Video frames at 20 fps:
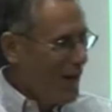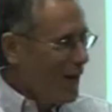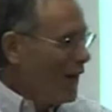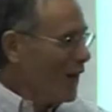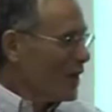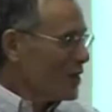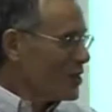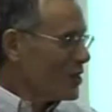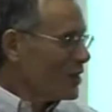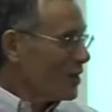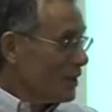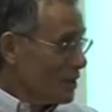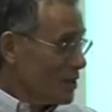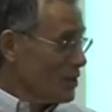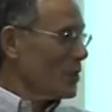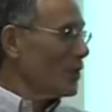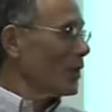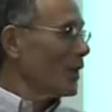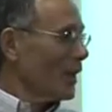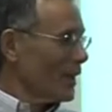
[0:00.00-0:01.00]

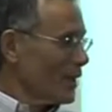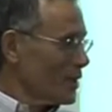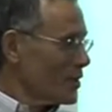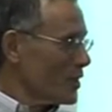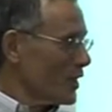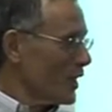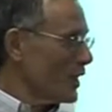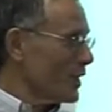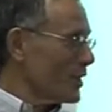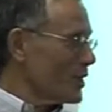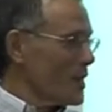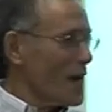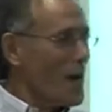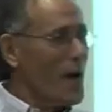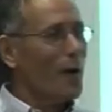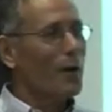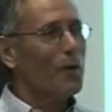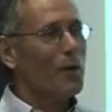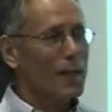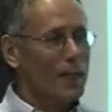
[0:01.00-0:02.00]
I can say this
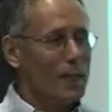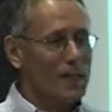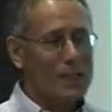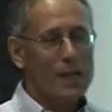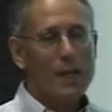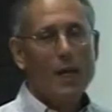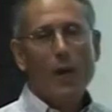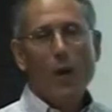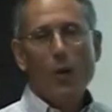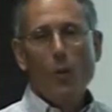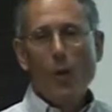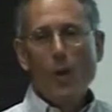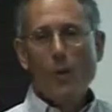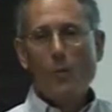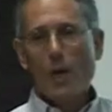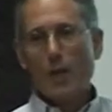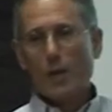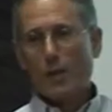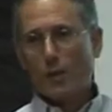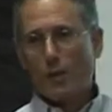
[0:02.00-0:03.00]
now, I guess. We
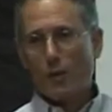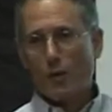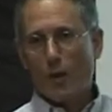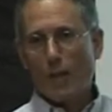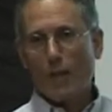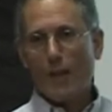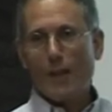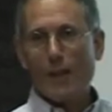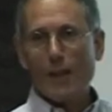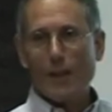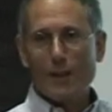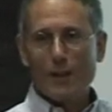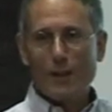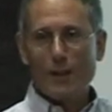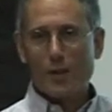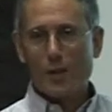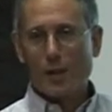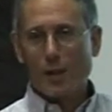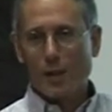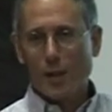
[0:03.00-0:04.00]
masqueraded
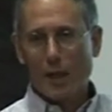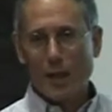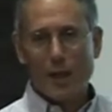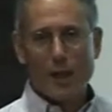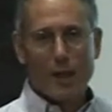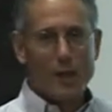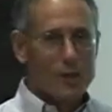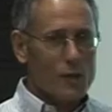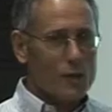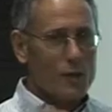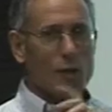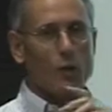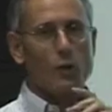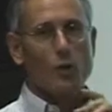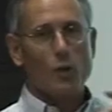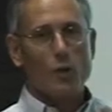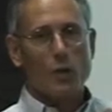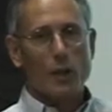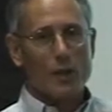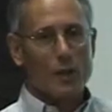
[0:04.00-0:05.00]
as
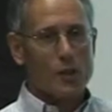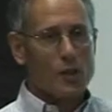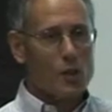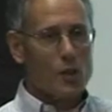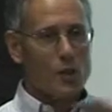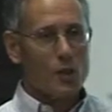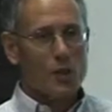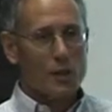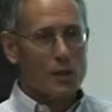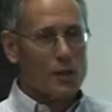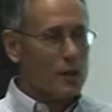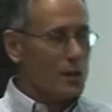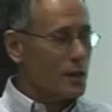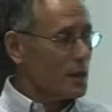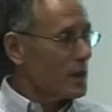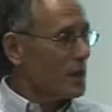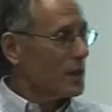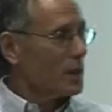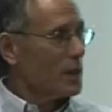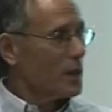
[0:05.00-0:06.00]
social work students,
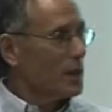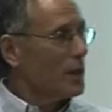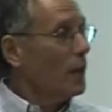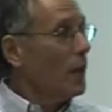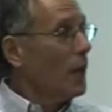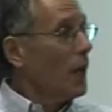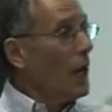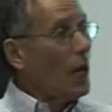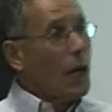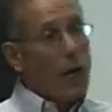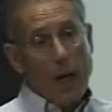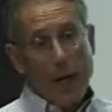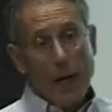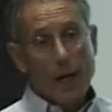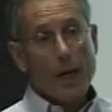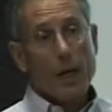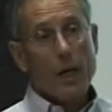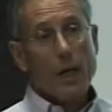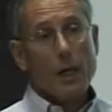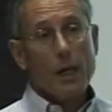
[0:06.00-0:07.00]
etc.
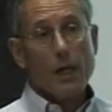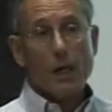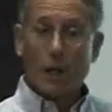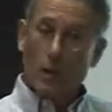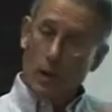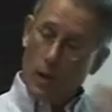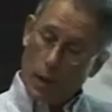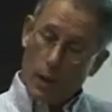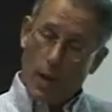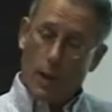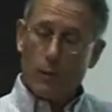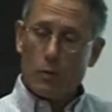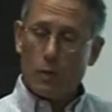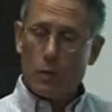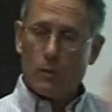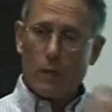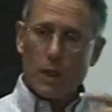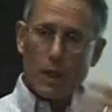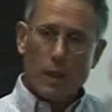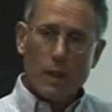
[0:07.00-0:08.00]
And that was
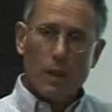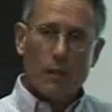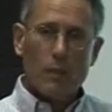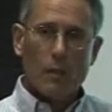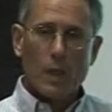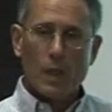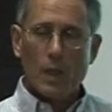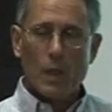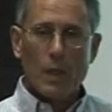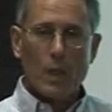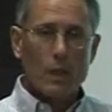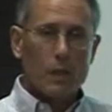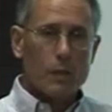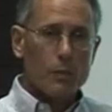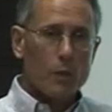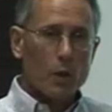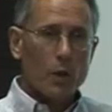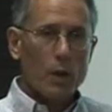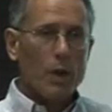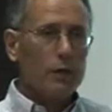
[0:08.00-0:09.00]
me, middle-class
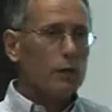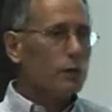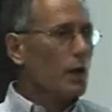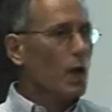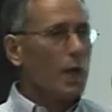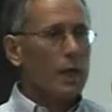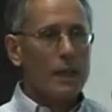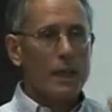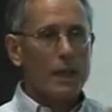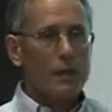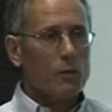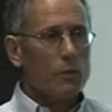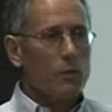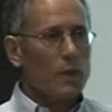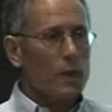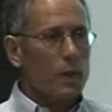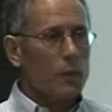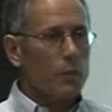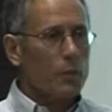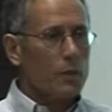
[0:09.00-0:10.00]
boy. I'd never
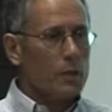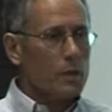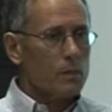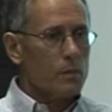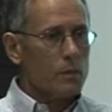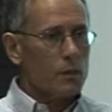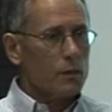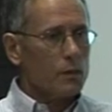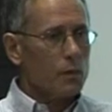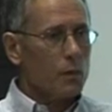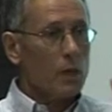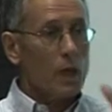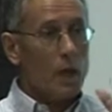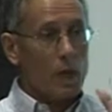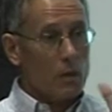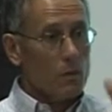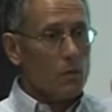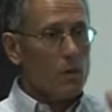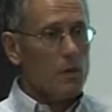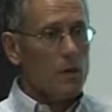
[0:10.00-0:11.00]
been to prison before.
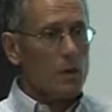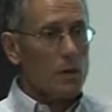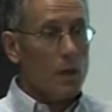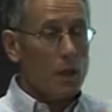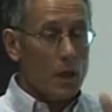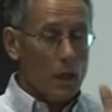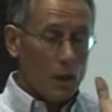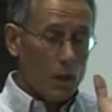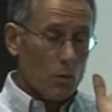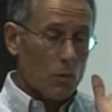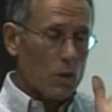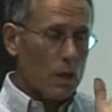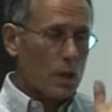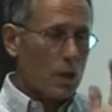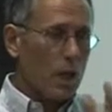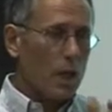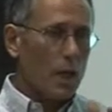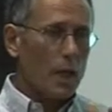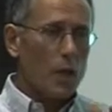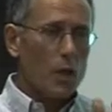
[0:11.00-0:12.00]
It was an
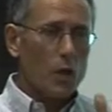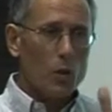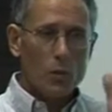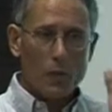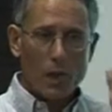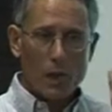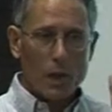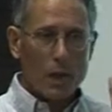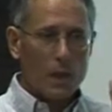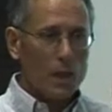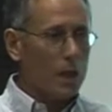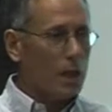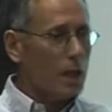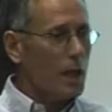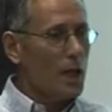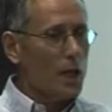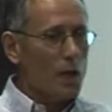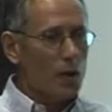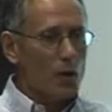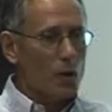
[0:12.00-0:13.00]
eye-opener, an
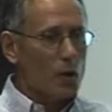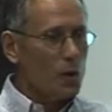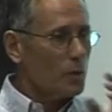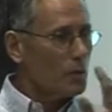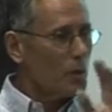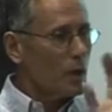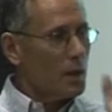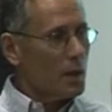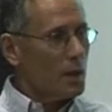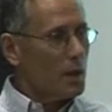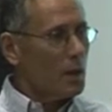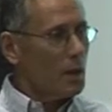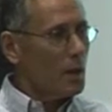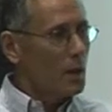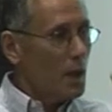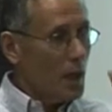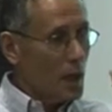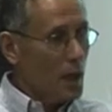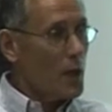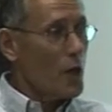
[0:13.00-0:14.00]
ear-opener,
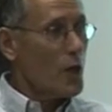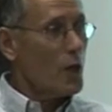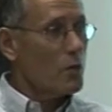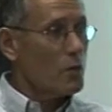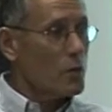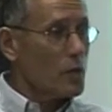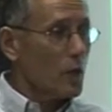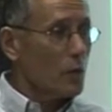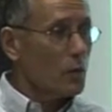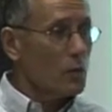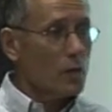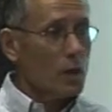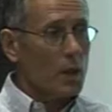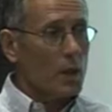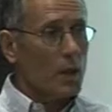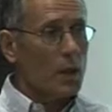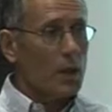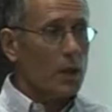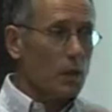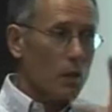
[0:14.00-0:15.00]
a
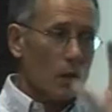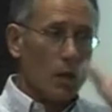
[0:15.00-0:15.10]
nose-opener.